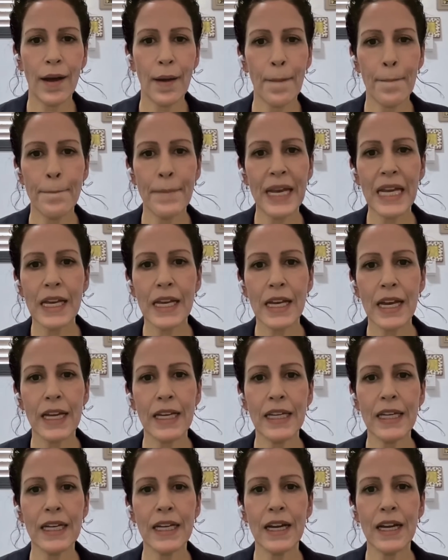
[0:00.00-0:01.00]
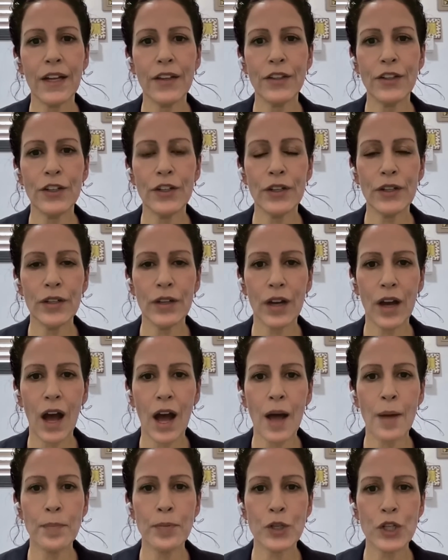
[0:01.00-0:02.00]
make any other
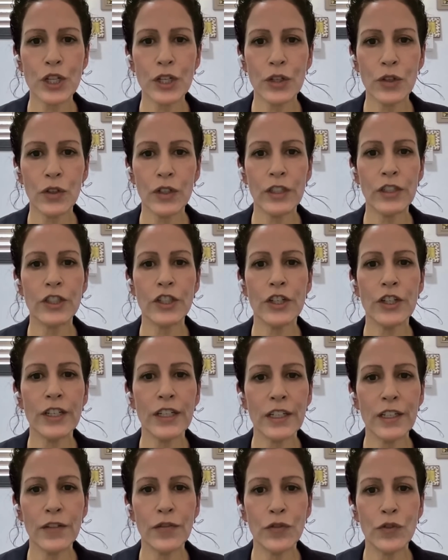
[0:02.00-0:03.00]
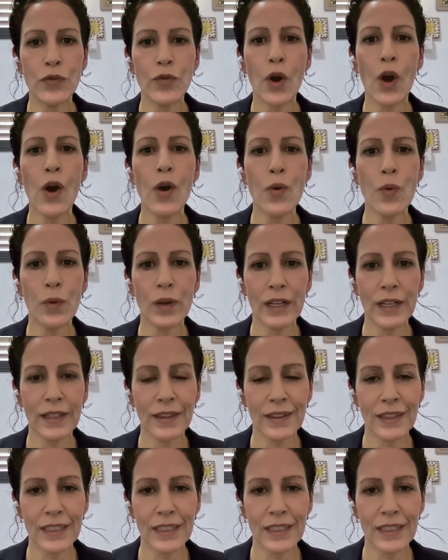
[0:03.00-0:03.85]
option or alternative grow in